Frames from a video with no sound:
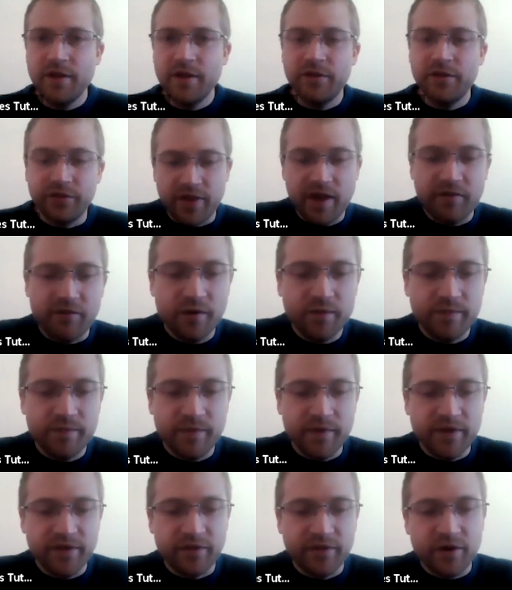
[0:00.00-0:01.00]
So
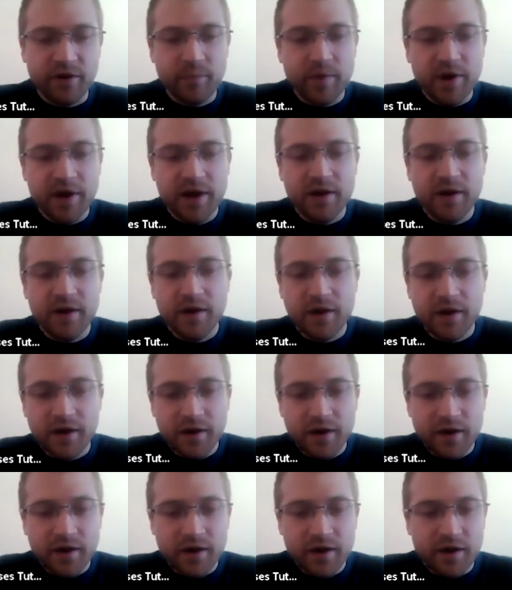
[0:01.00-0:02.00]
therefore, there's going to be
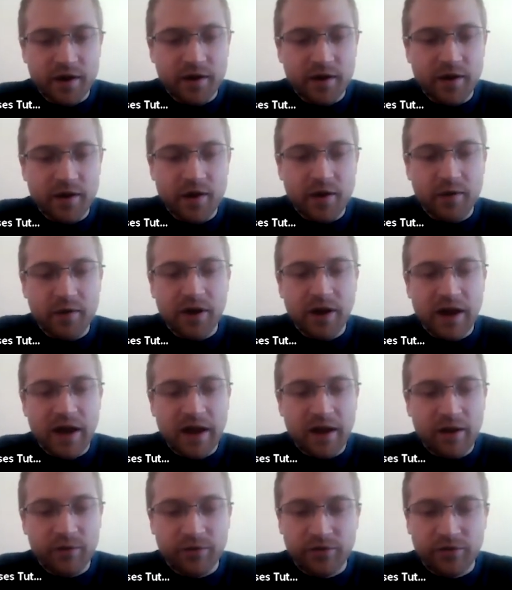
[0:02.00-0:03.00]
no
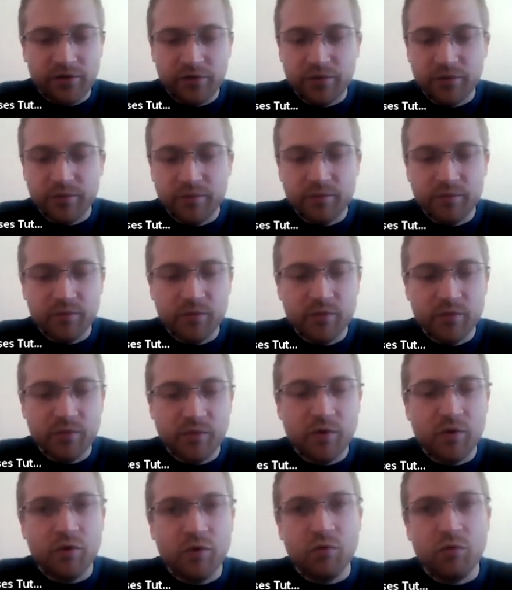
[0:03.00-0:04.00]
clouds
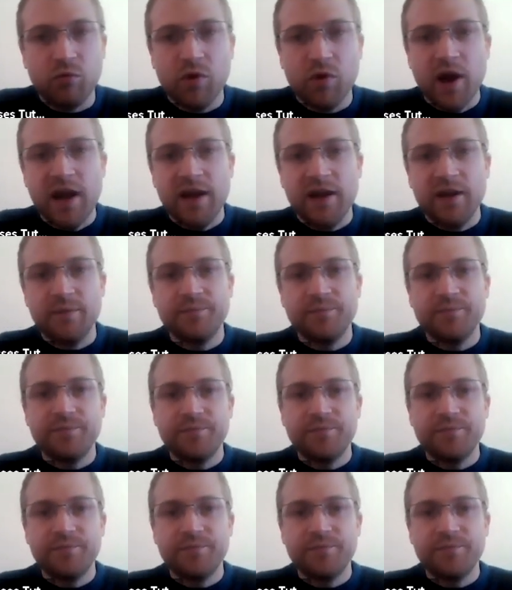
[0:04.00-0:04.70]
or rain.